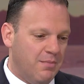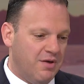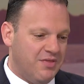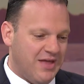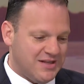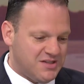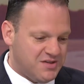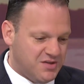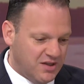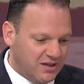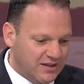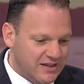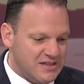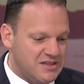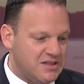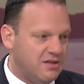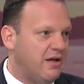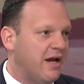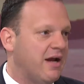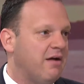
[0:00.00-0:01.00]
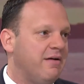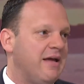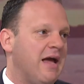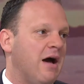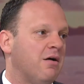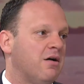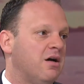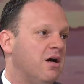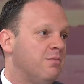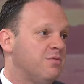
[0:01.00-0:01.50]
but that's the least likely
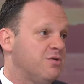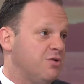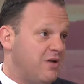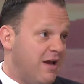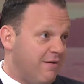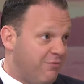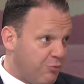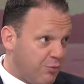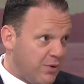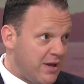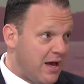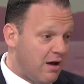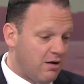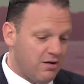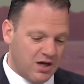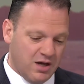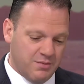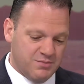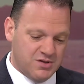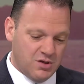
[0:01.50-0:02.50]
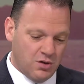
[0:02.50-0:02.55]
outcome. So you have three outcomes